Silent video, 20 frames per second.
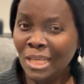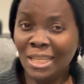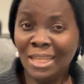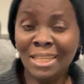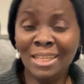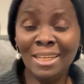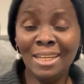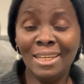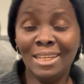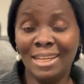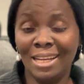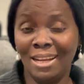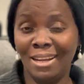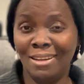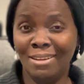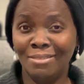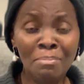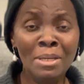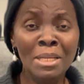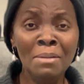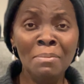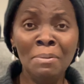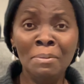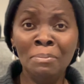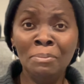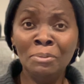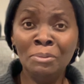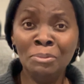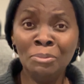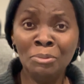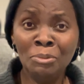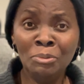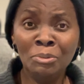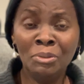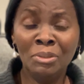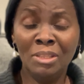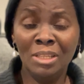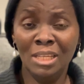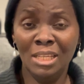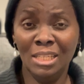in Canada, many people will
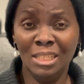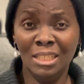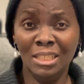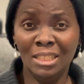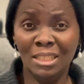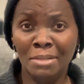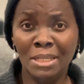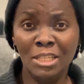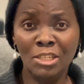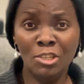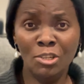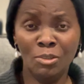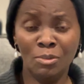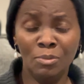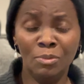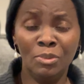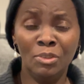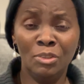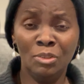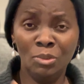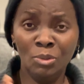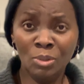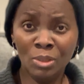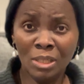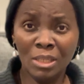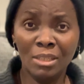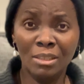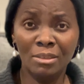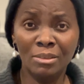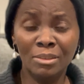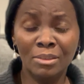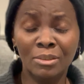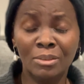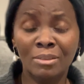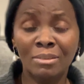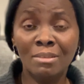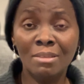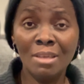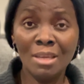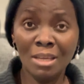think, many of the locals
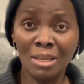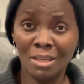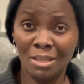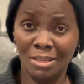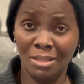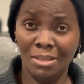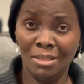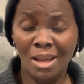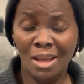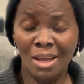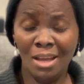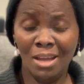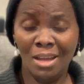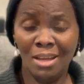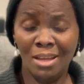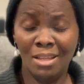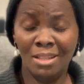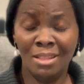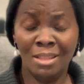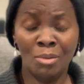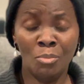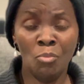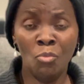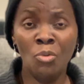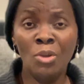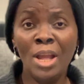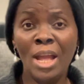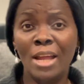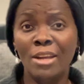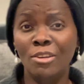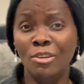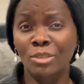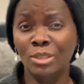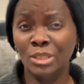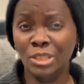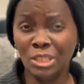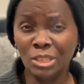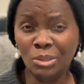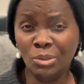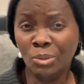think uh, that we are not
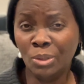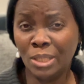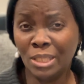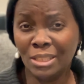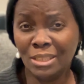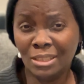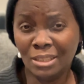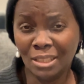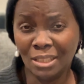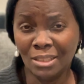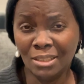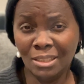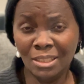educated.